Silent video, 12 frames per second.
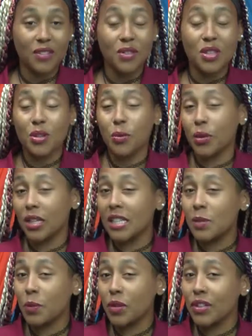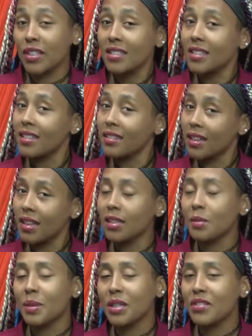everything you want to experience, and a
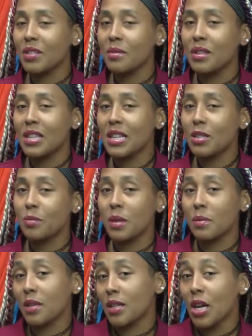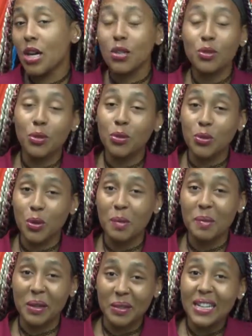little bit of some of the things maybe you don't know
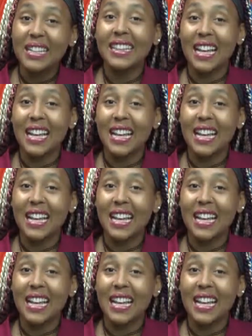about.